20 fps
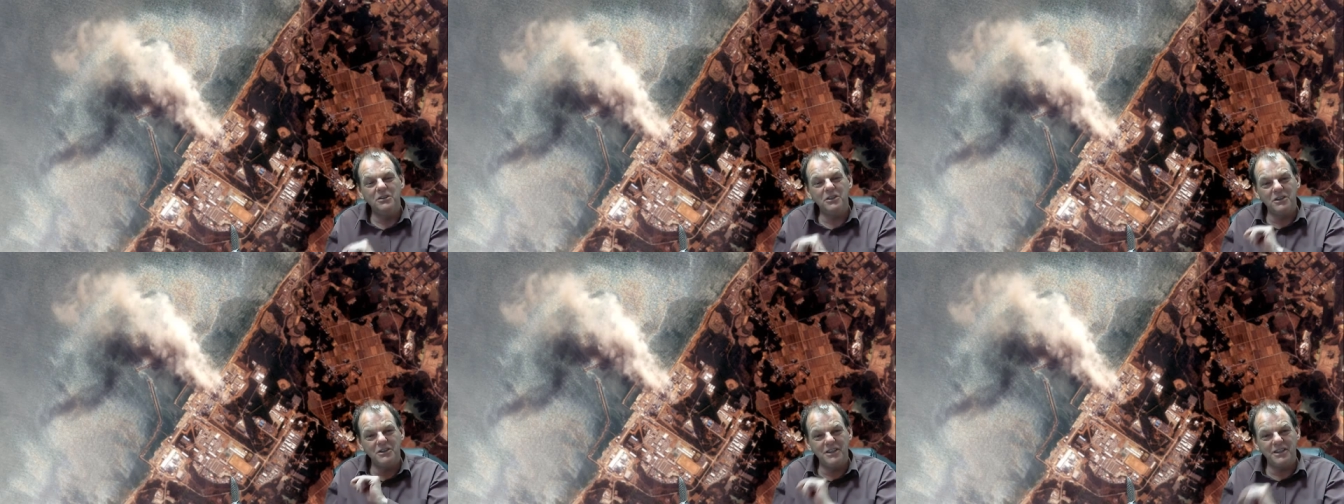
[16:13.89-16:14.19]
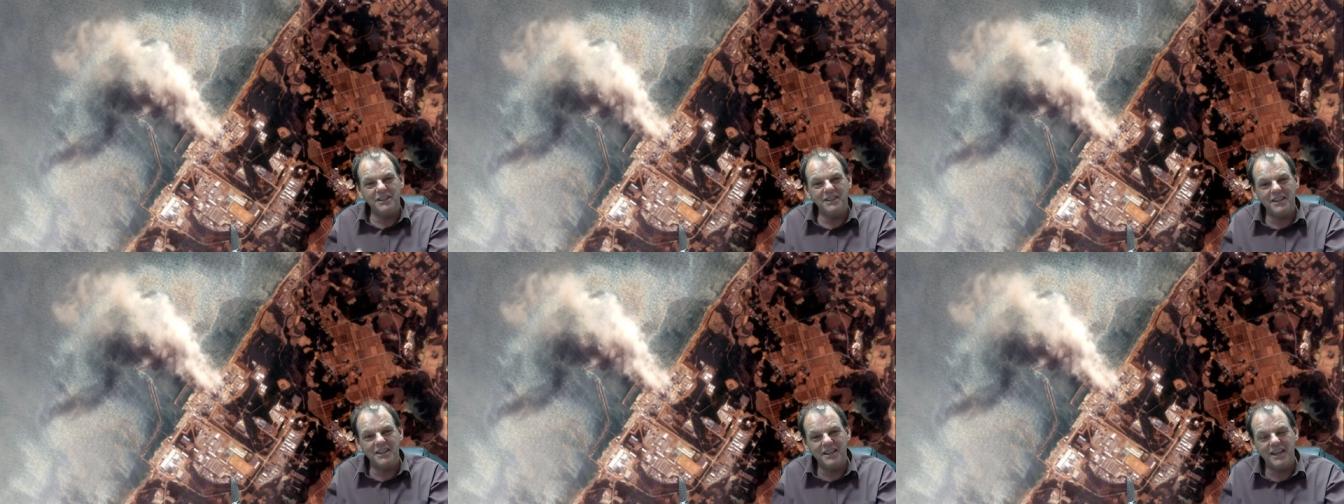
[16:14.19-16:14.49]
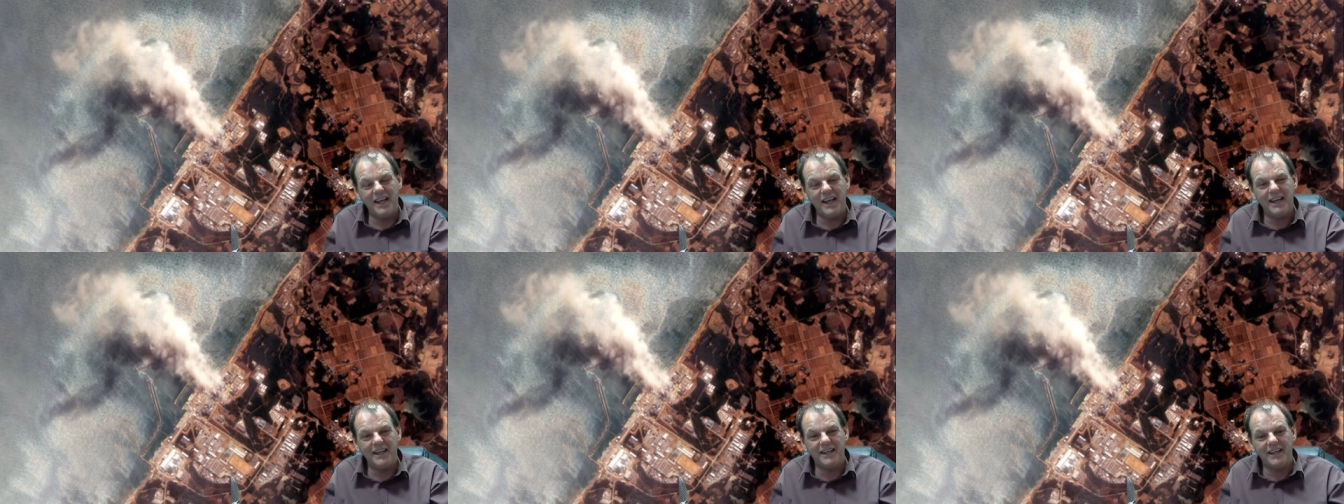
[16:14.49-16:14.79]
There's a
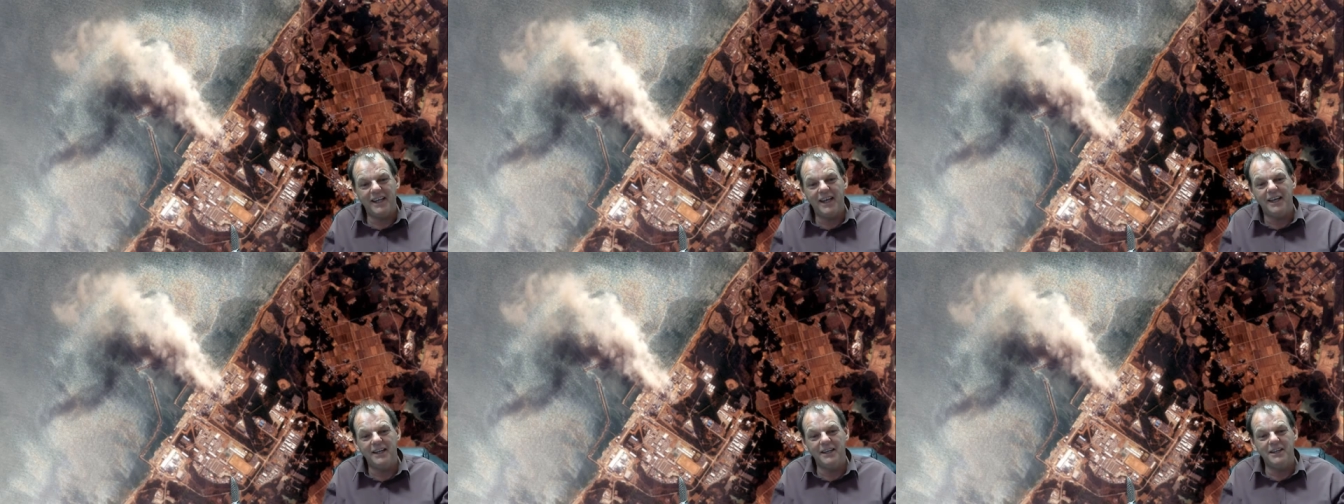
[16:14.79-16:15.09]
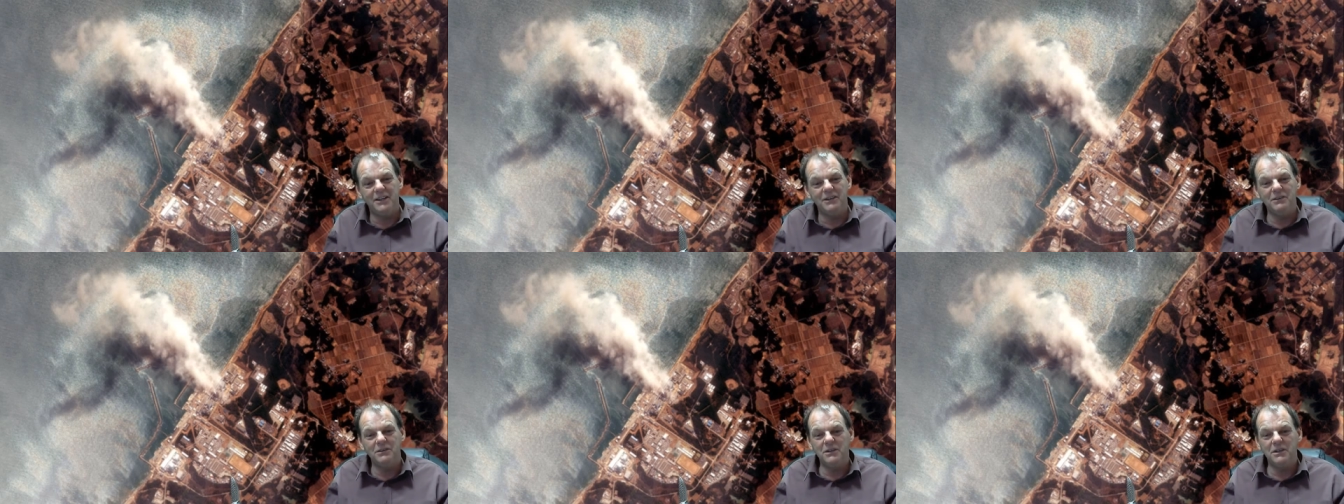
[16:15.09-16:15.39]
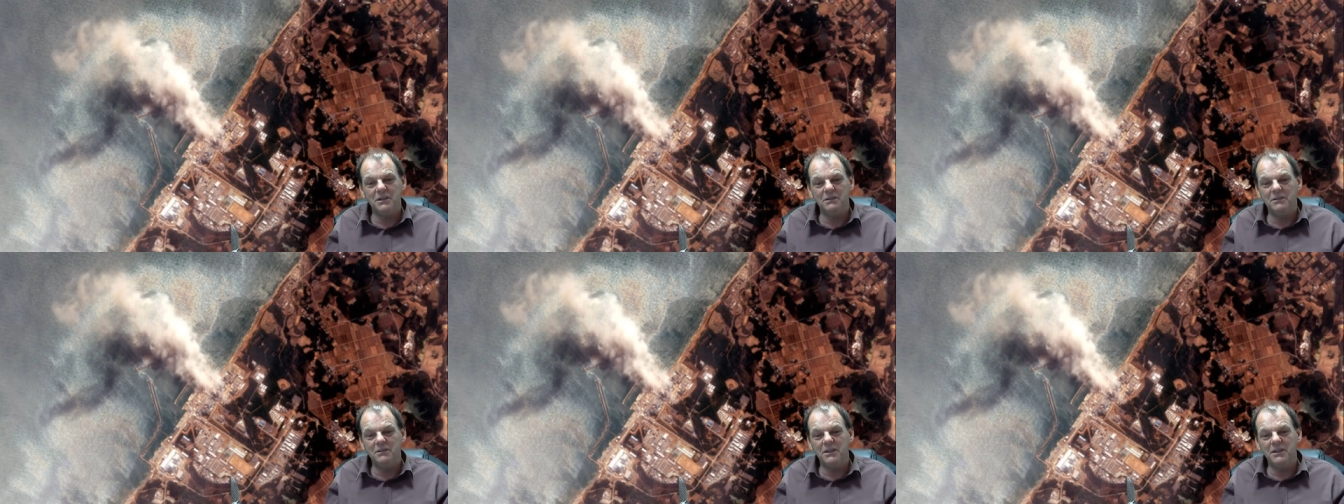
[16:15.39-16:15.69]
delay and I can't get
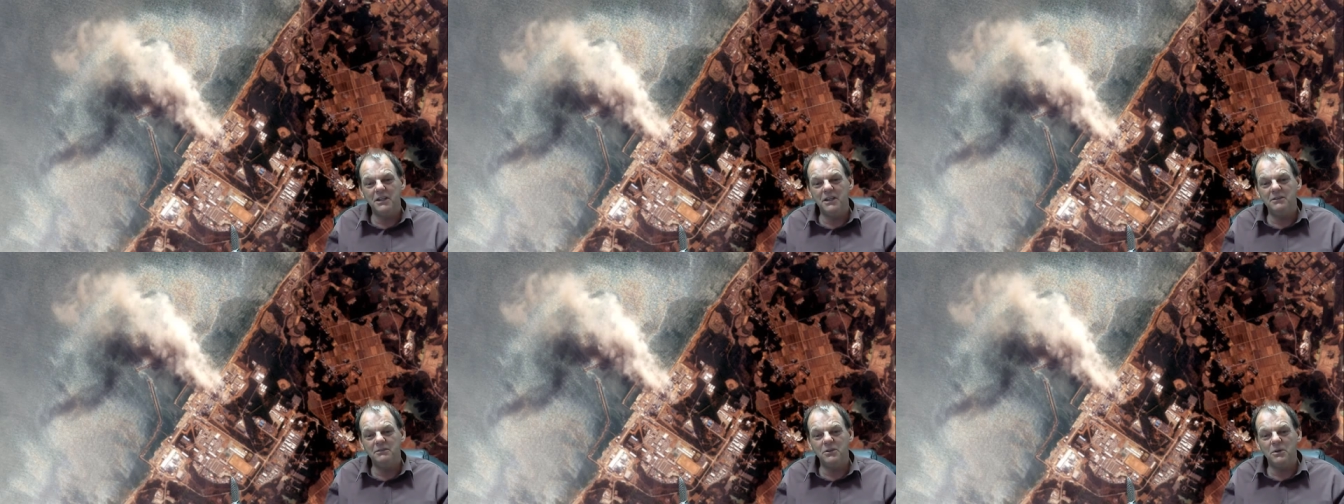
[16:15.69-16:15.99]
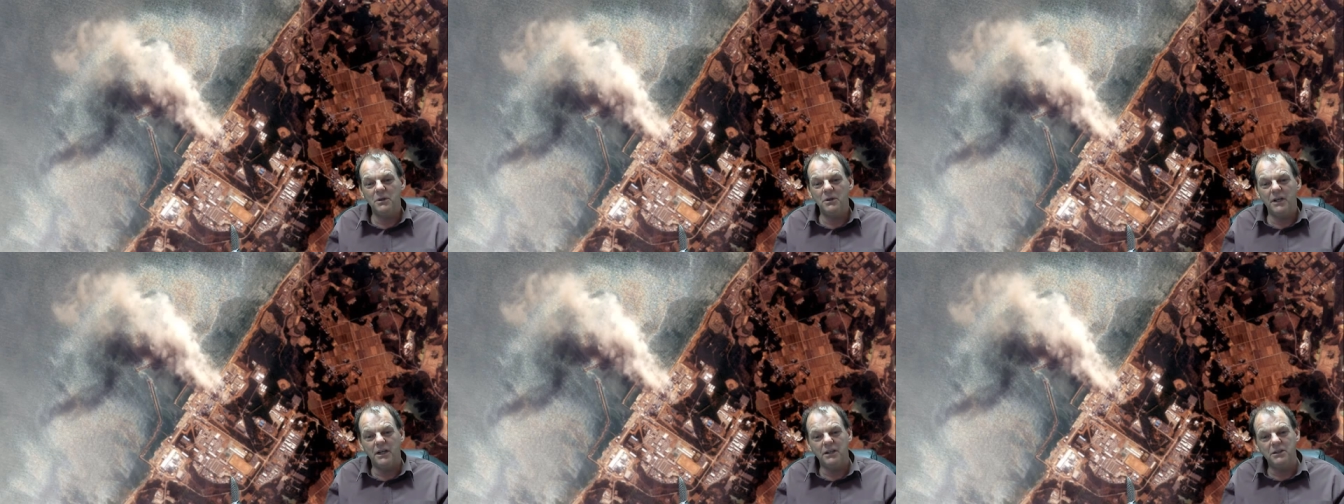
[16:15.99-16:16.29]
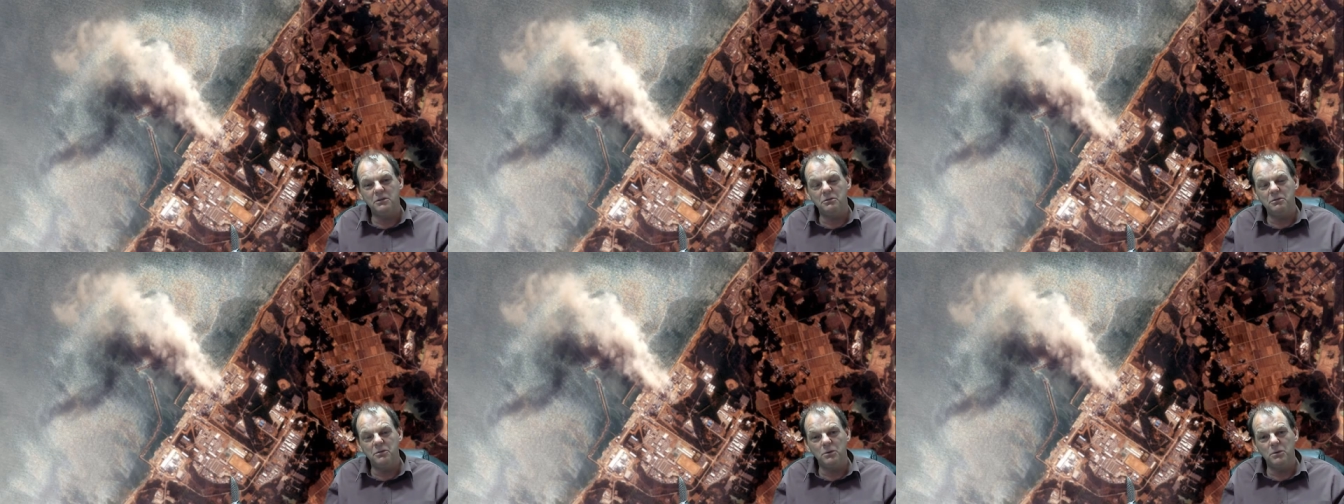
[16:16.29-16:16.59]
rid of it, even though I
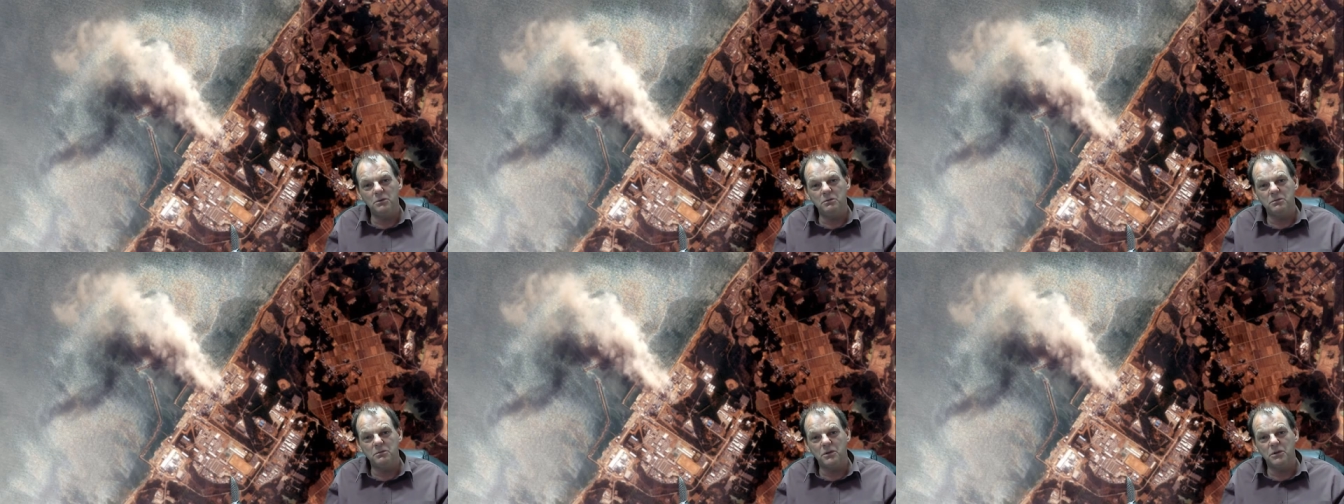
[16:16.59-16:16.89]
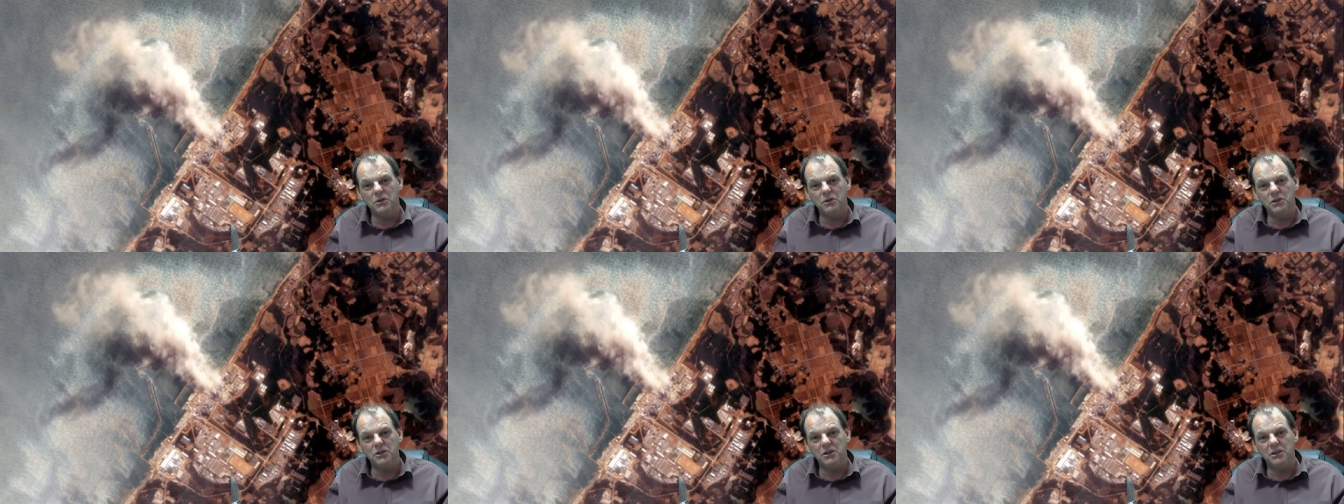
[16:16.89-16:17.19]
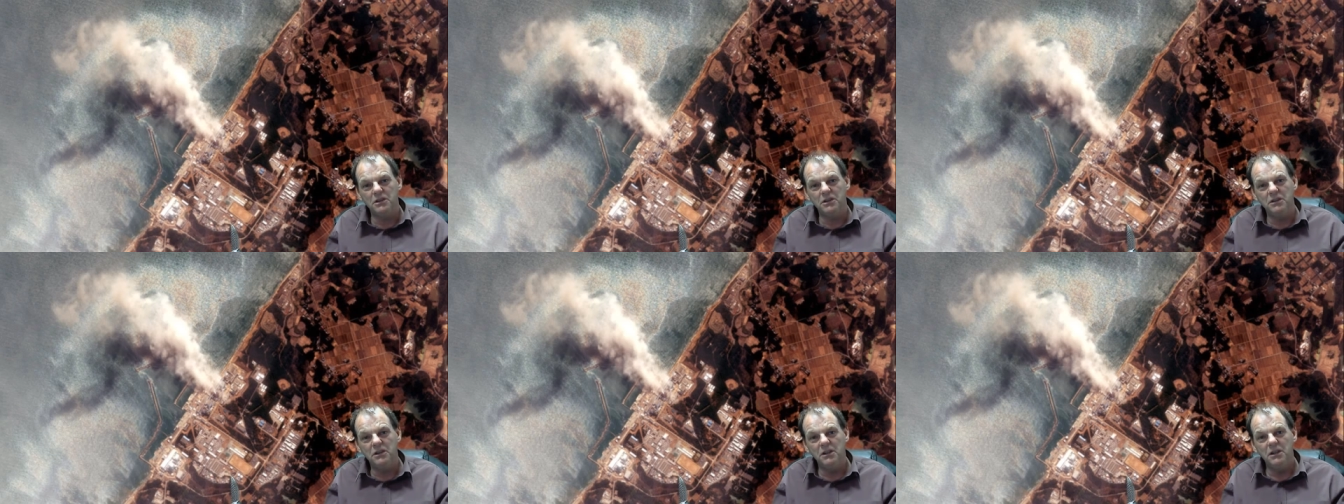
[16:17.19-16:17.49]
got the full
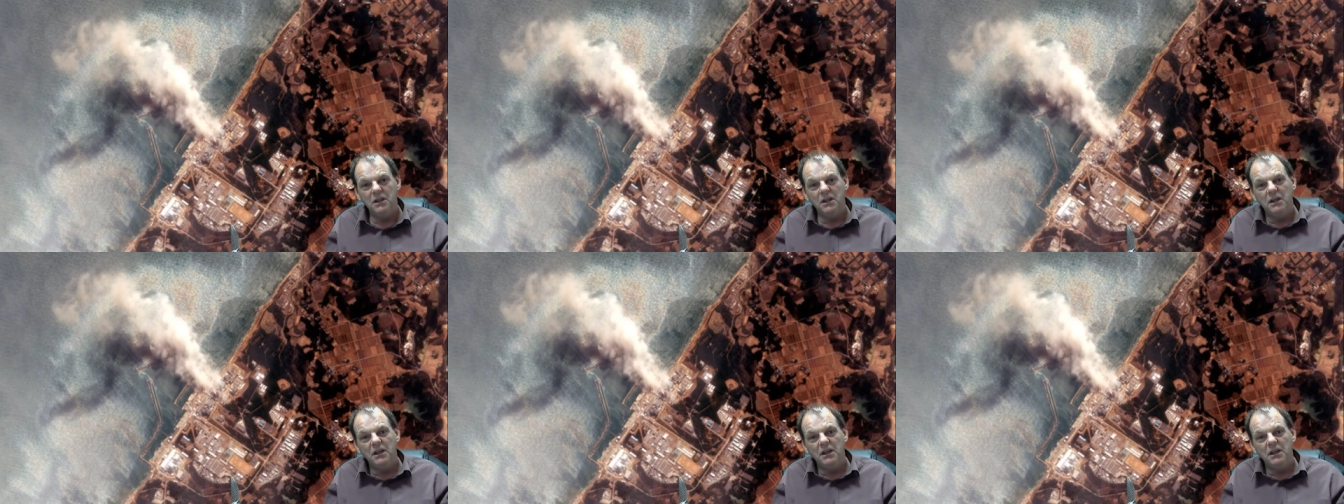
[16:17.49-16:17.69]
version.